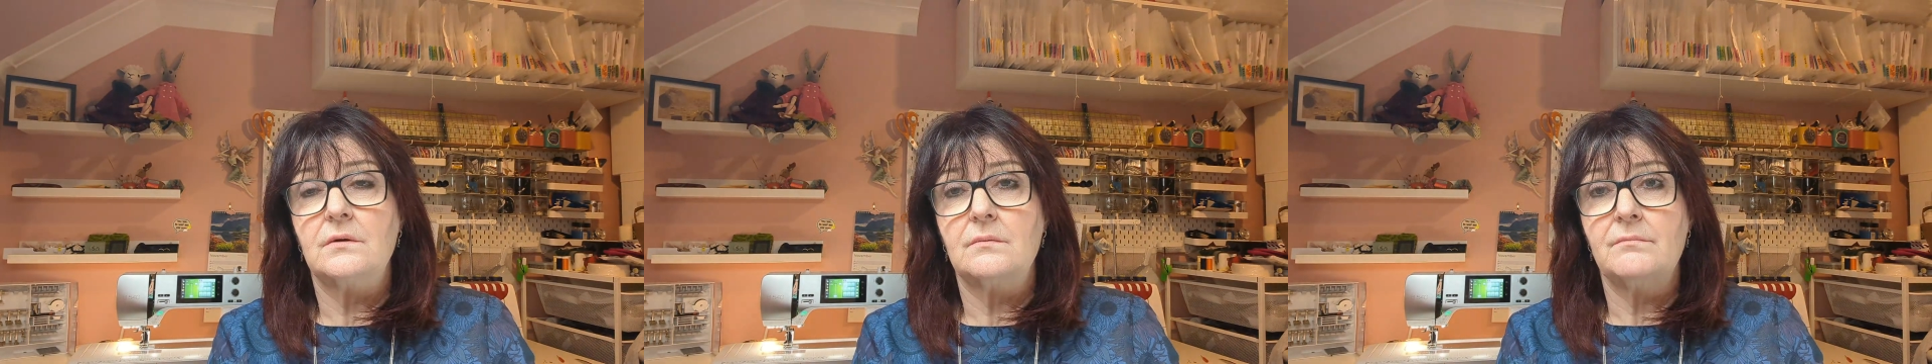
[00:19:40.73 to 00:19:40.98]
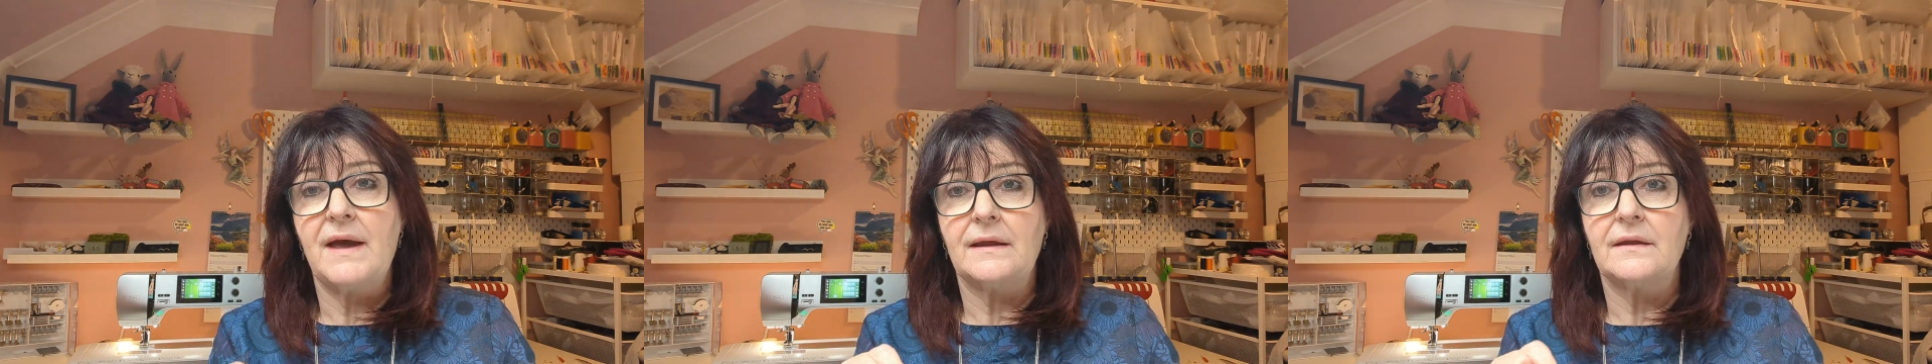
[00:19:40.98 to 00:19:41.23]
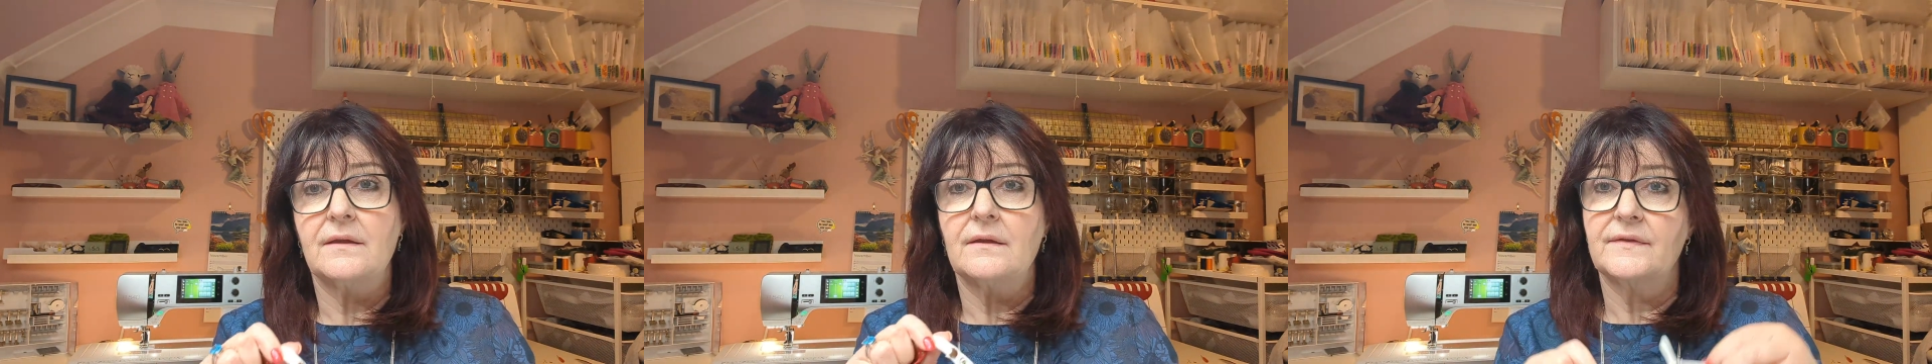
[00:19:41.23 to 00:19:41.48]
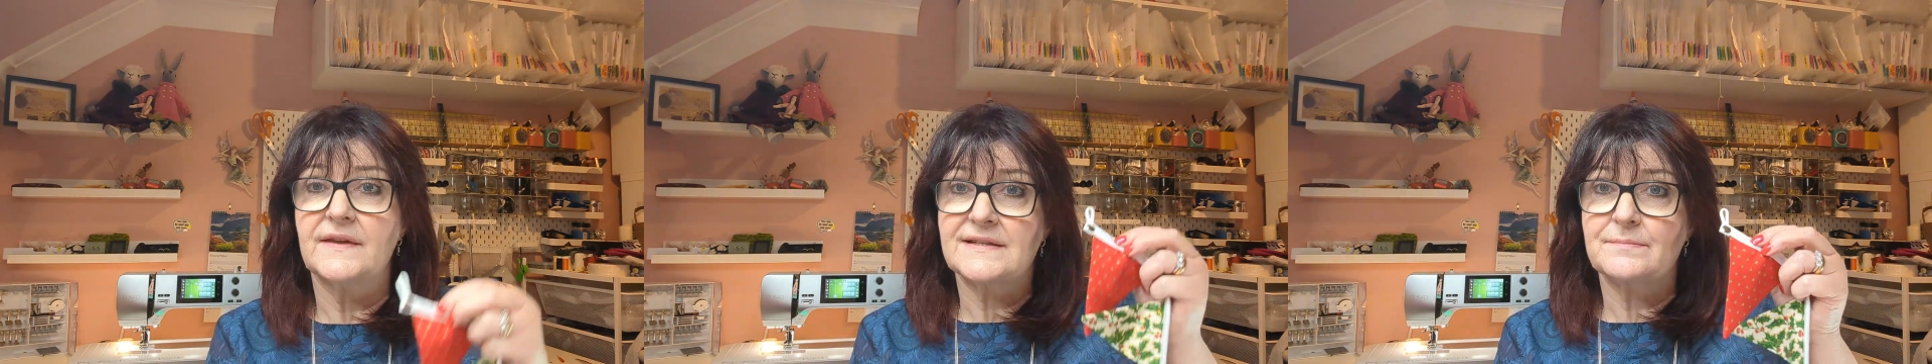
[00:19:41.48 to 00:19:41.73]
make
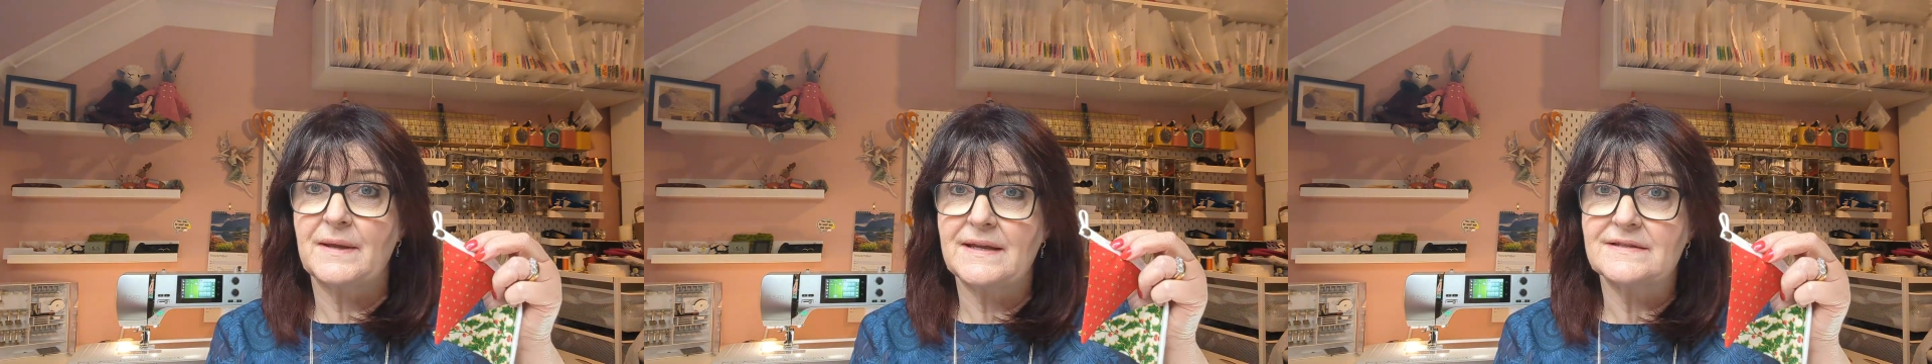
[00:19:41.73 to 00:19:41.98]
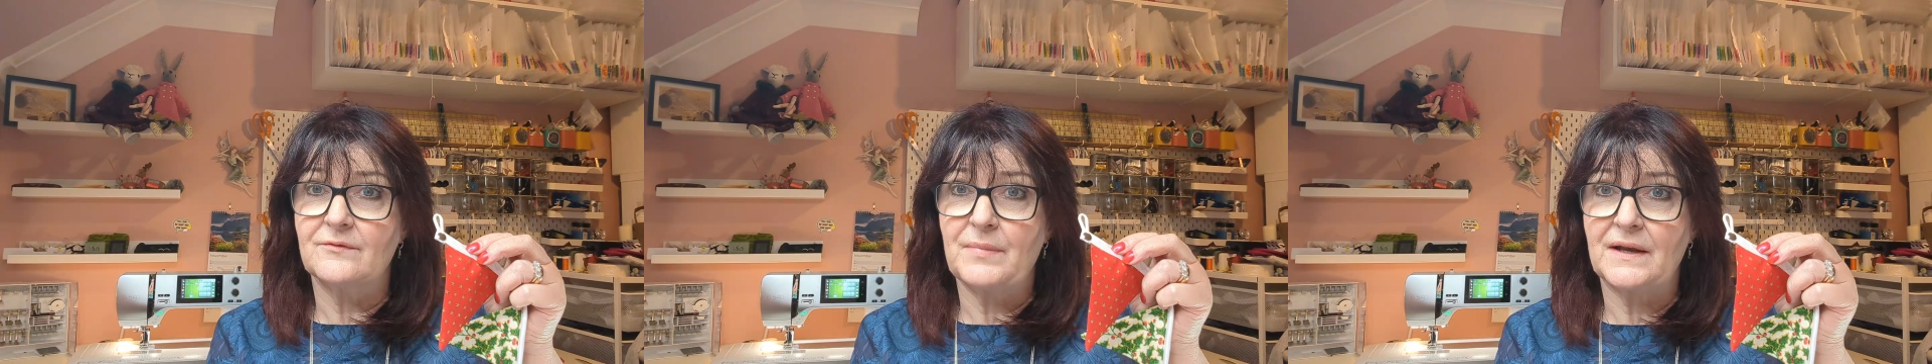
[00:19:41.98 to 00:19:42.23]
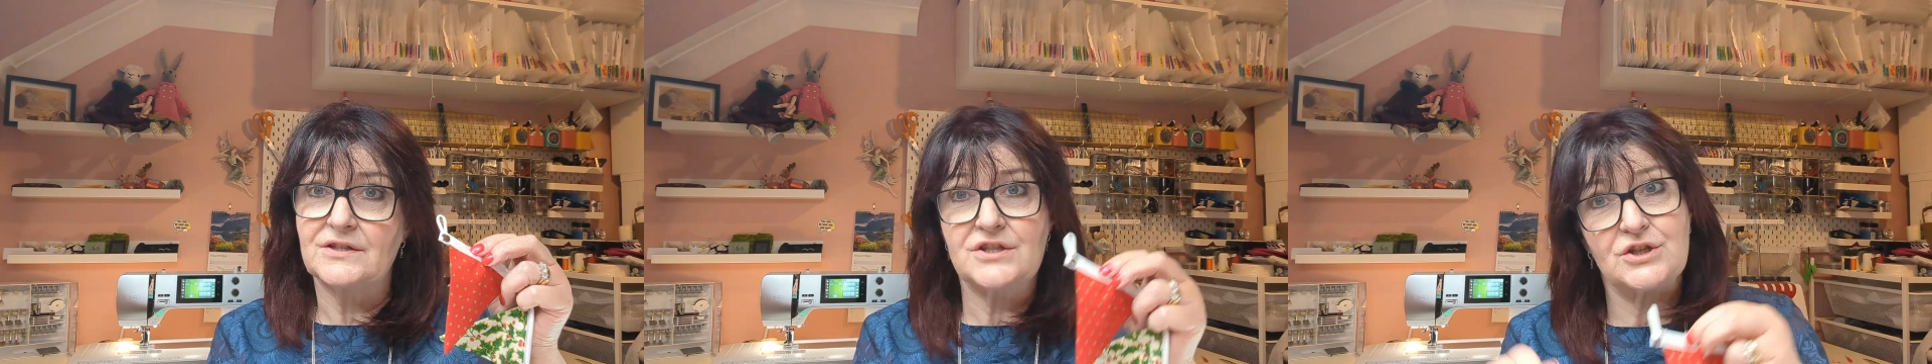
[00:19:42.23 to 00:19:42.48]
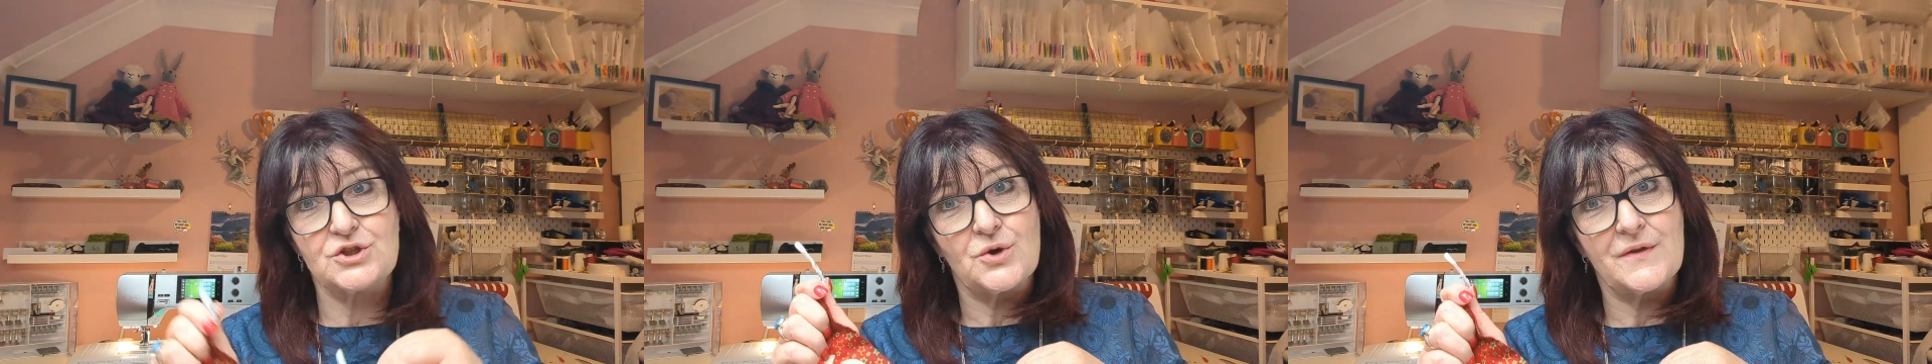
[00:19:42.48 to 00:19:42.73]
this piece of
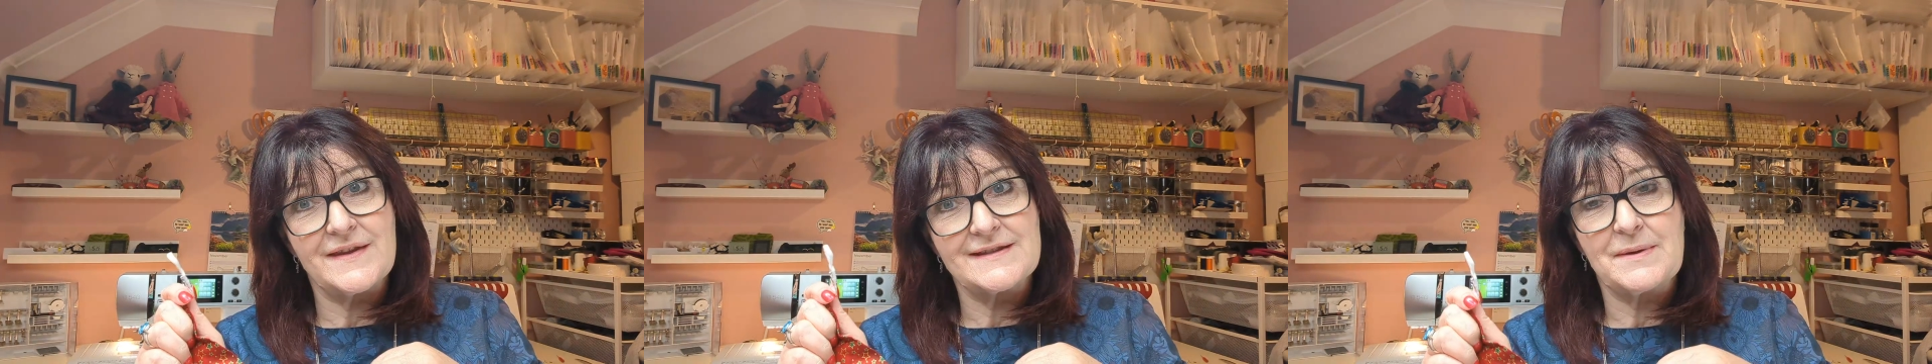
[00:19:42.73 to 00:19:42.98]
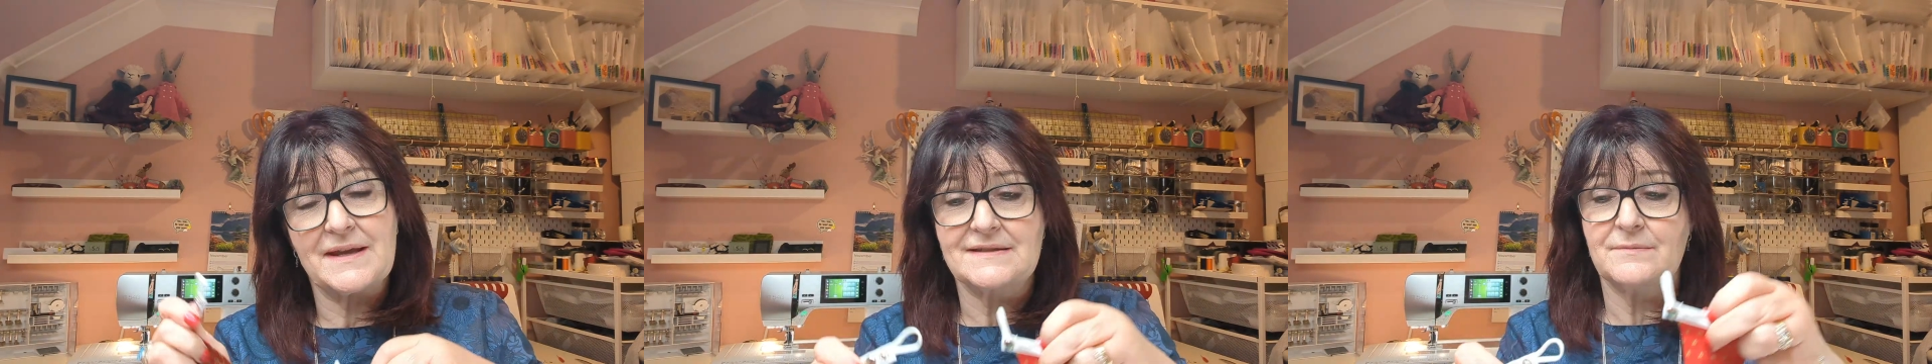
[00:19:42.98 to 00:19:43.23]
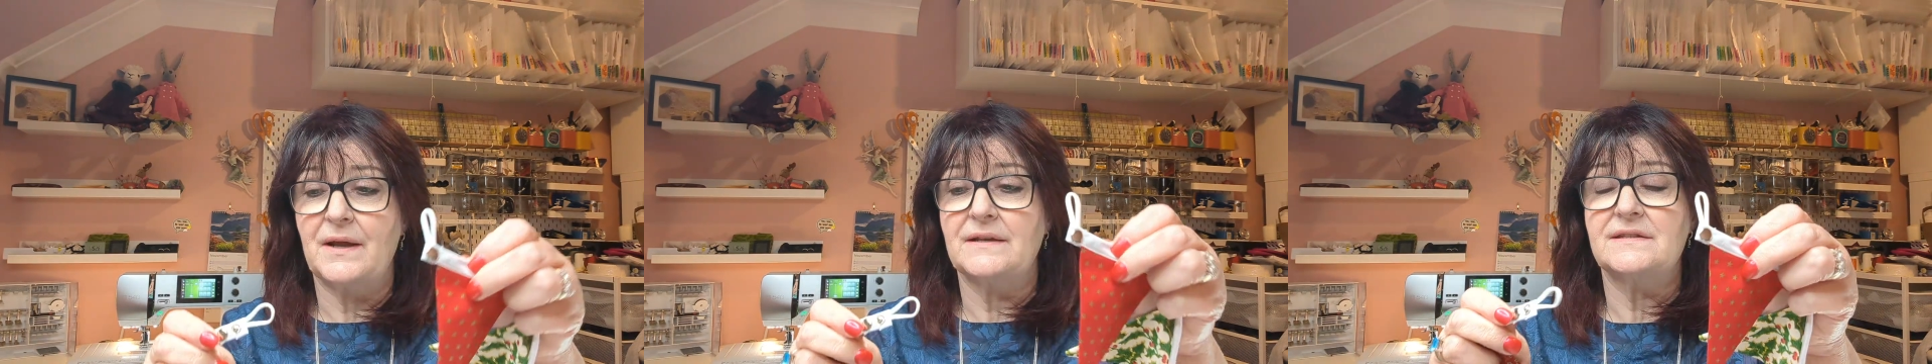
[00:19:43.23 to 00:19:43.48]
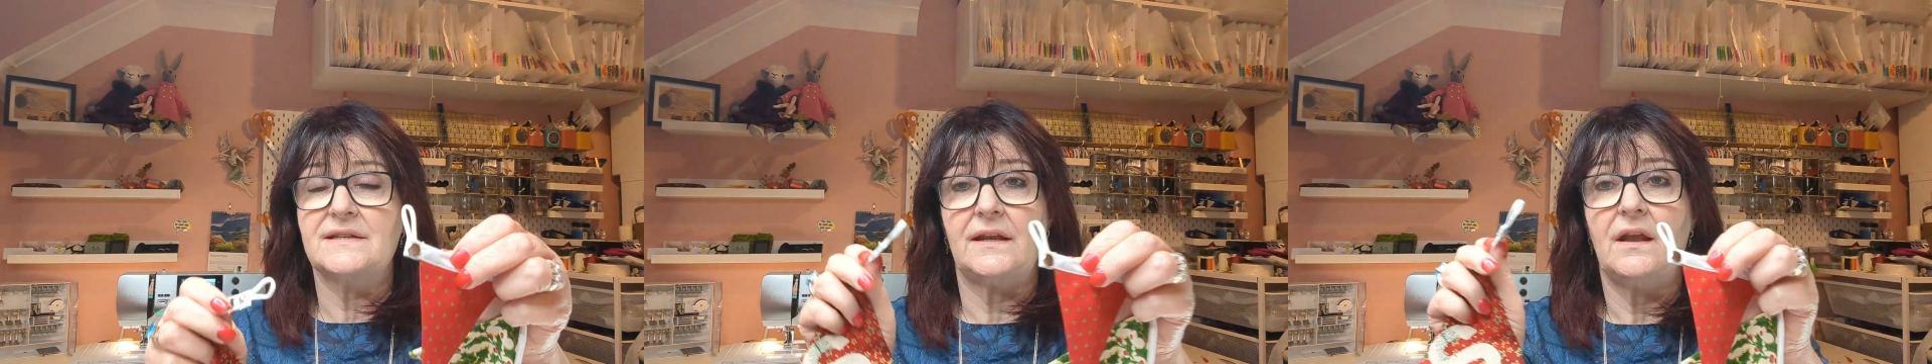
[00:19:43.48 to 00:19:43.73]
bunting join this piece of
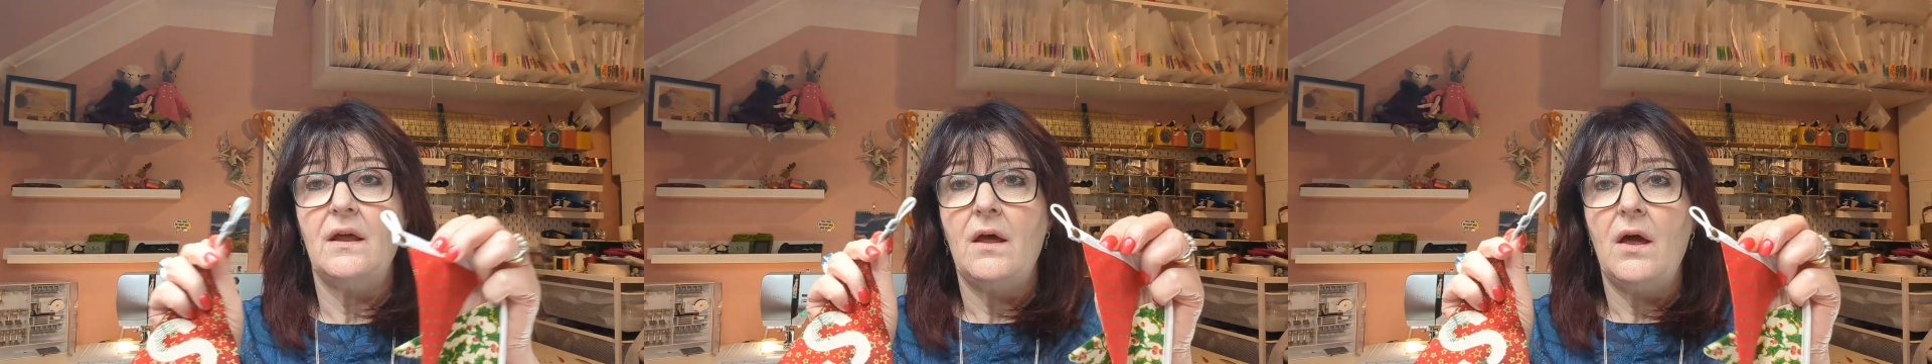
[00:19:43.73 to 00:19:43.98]
bunting,